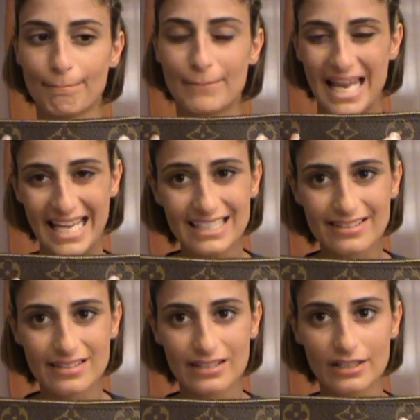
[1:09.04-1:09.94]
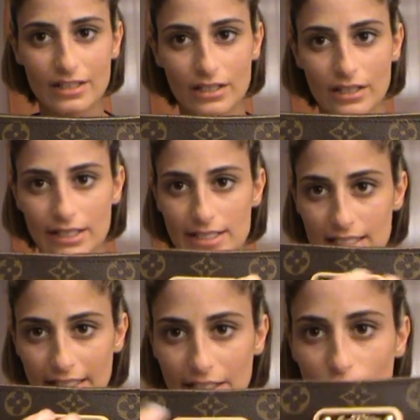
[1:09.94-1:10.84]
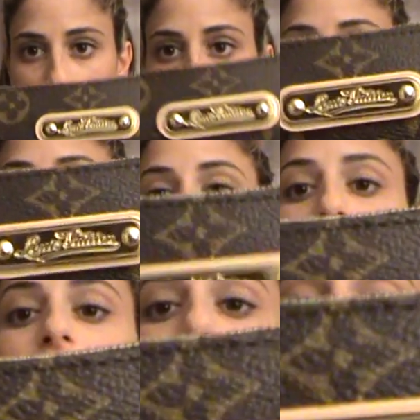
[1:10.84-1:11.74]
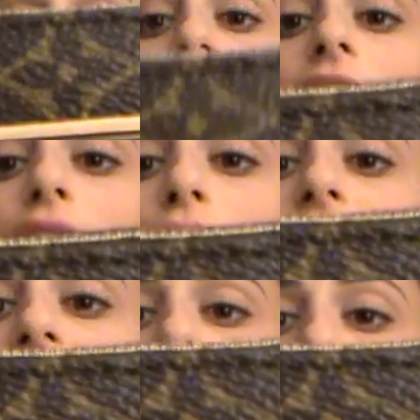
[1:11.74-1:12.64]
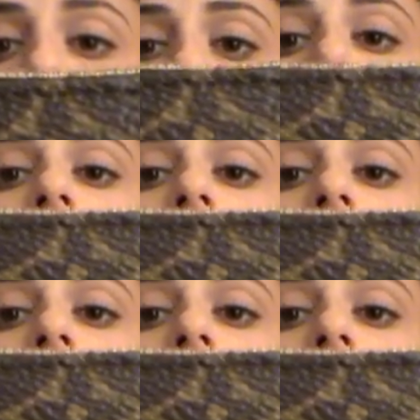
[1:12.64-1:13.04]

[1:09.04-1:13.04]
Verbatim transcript: plate, it's little one, and there is written Louis Vuitton.